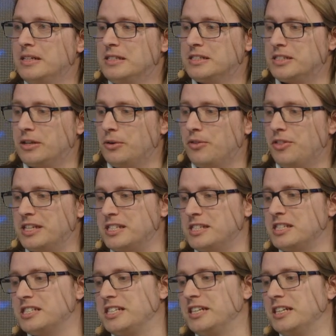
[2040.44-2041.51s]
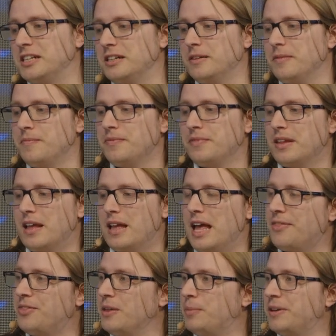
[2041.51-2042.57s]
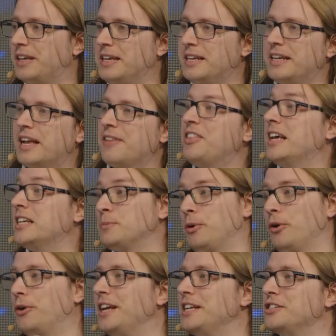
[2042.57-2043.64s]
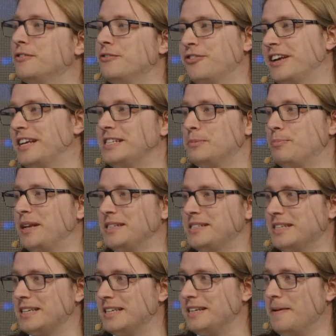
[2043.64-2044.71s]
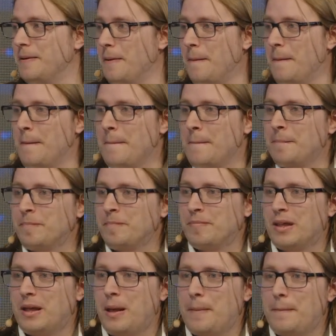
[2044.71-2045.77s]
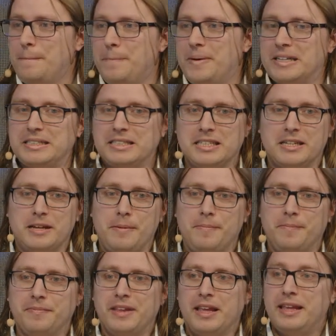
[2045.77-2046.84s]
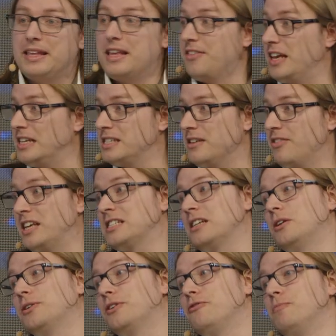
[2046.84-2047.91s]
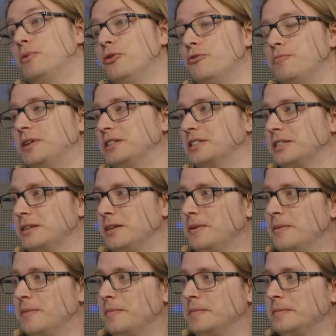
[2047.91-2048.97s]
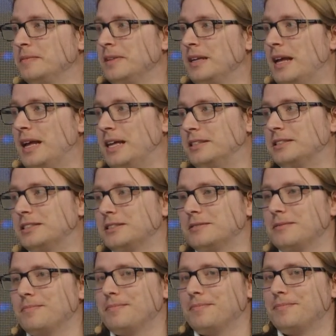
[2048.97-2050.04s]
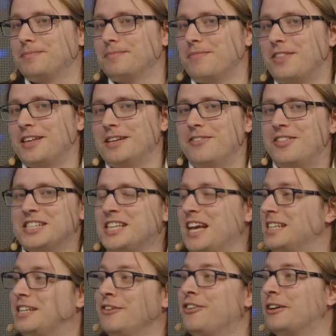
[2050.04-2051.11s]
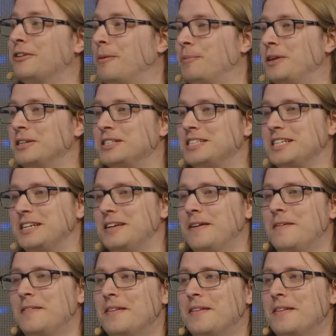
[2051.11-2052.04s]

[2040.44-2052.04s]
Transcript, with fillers: So this is still at the beginning, at the exploration phase, basically. But um, yeah, there's, there's a lot of movement. And the, the scientific community